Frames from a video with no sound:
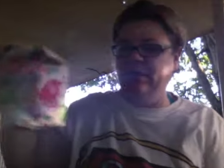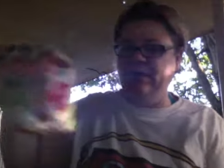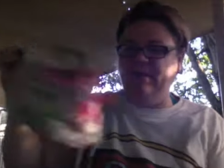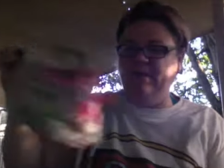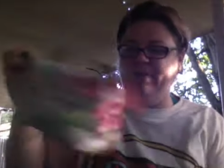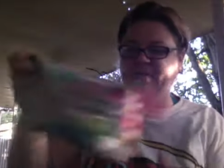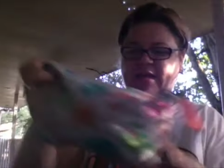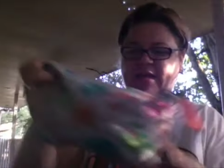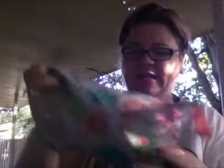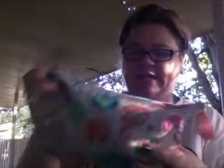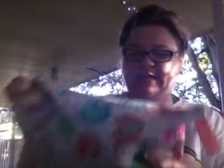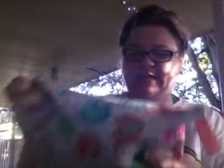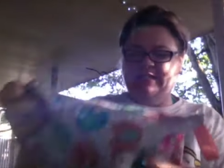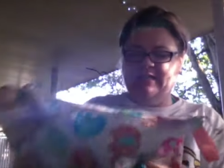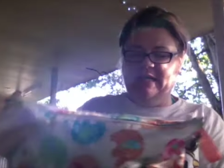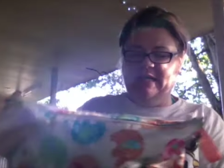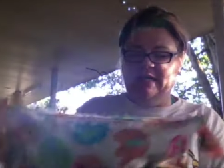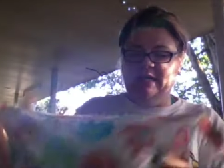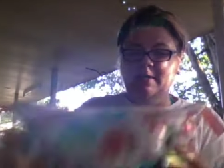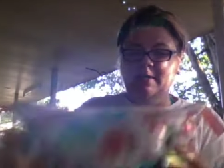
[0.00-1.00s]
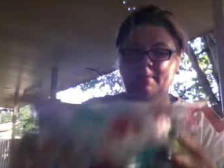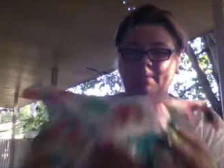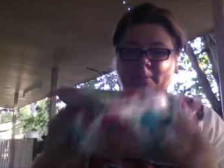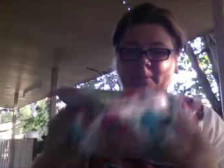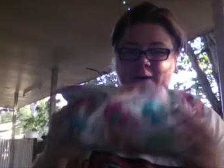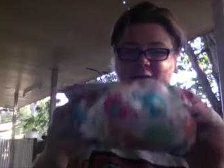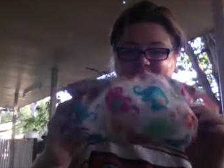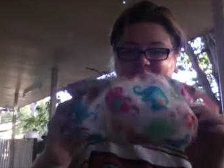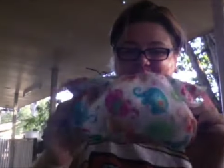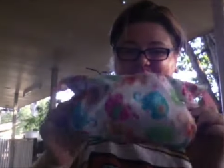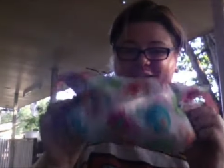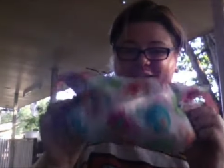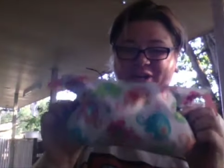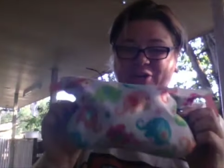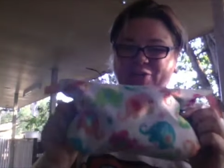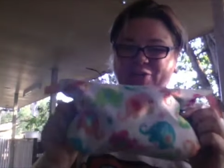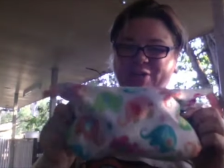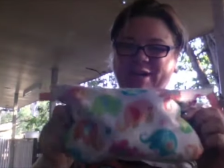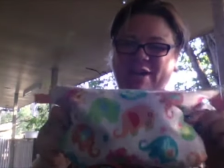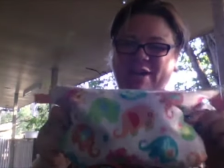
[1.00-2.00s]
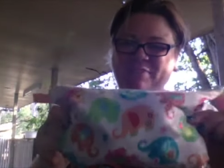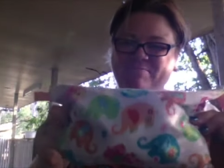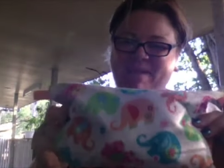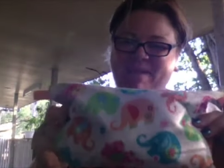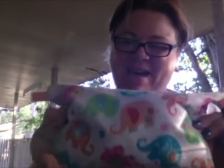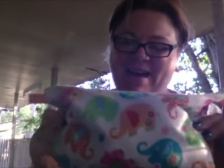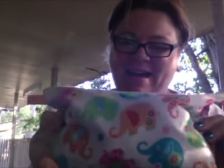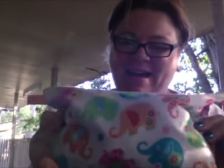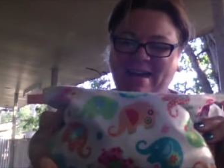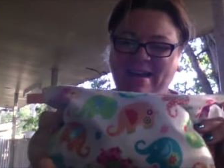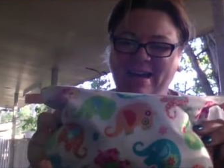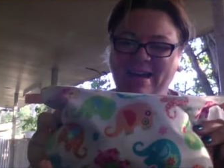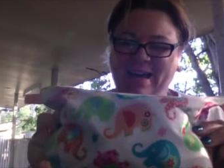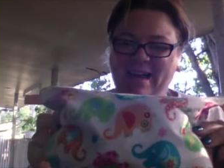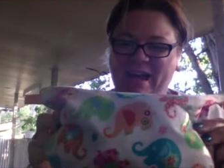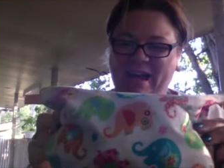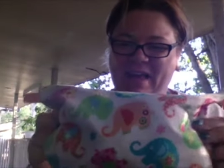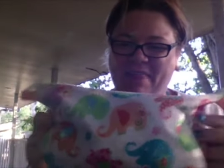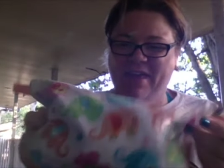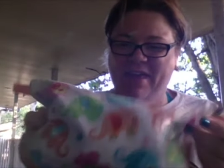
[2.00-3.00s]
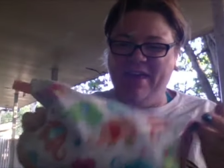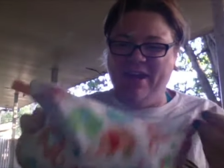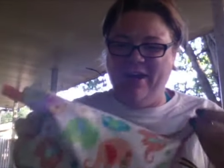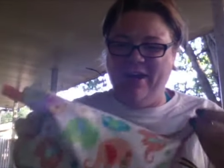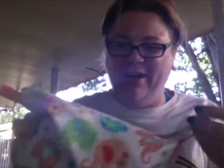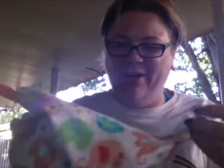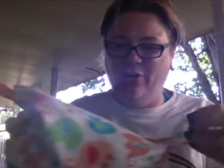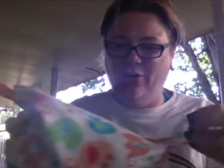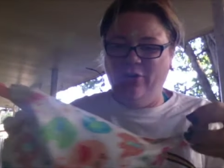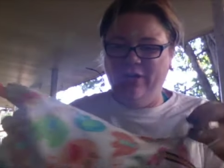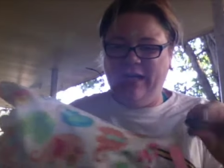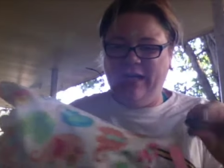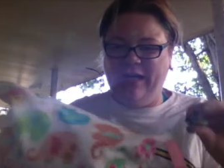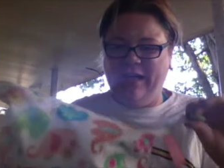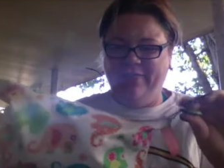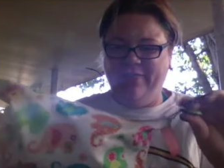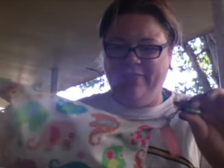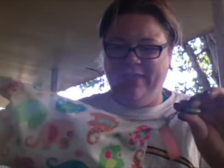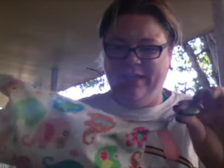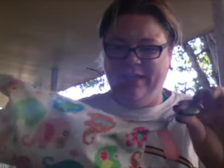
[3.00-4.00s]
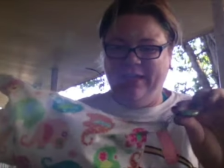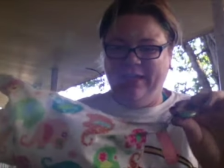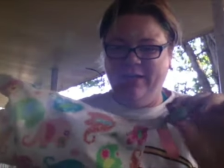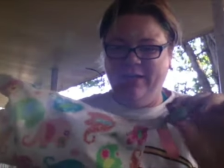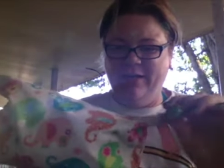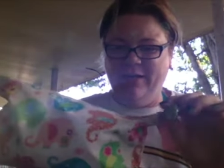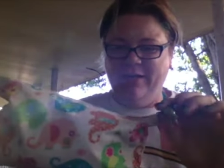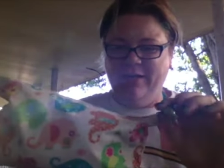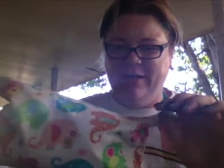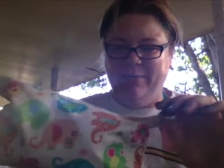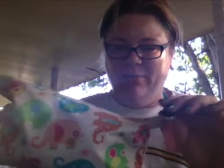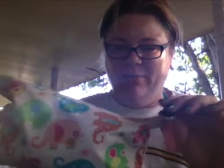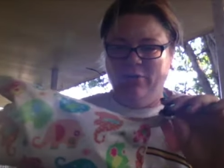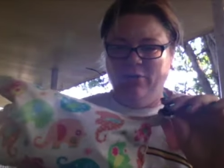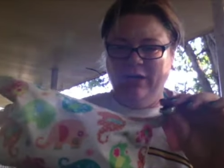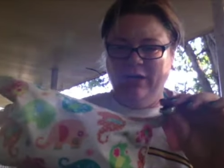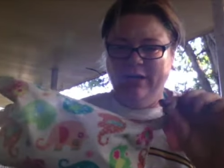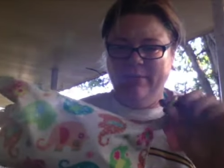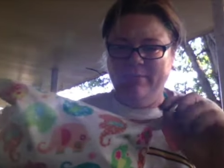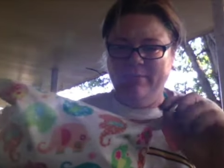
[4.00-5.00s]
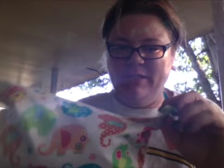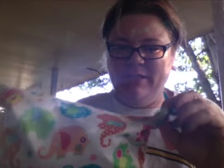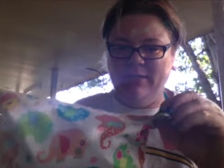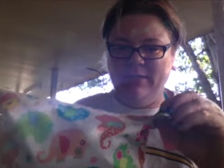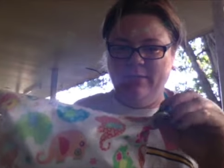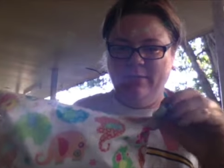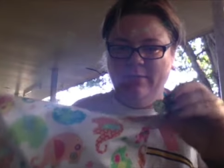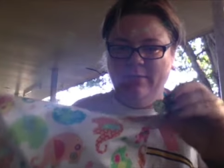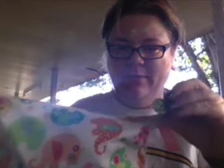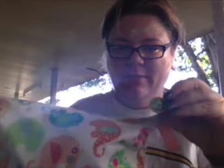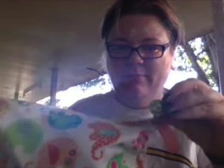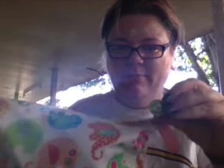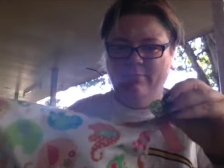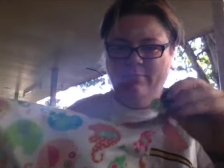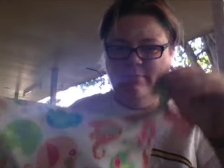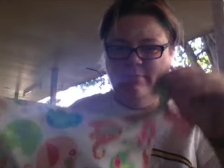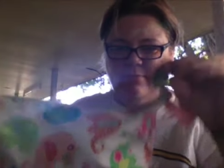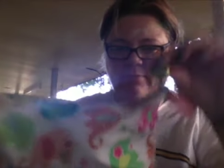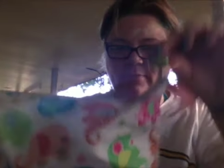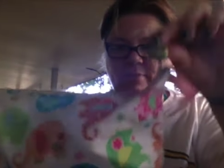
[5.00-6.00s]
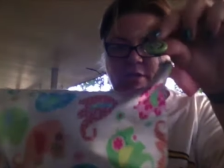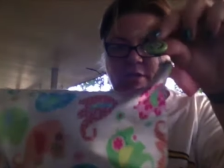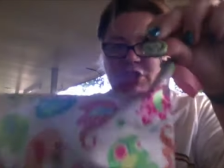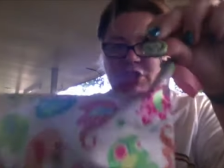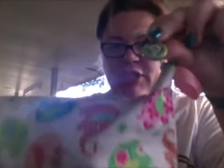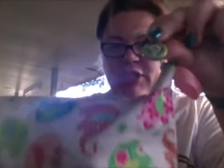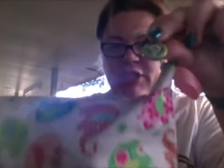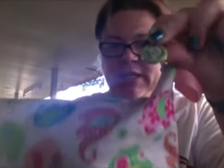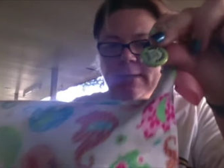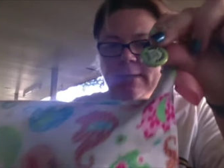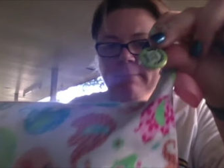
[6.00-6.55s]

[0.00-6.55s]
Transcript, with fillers: that is in my Girl Cave bag that I got at the Knitpocalypse this year.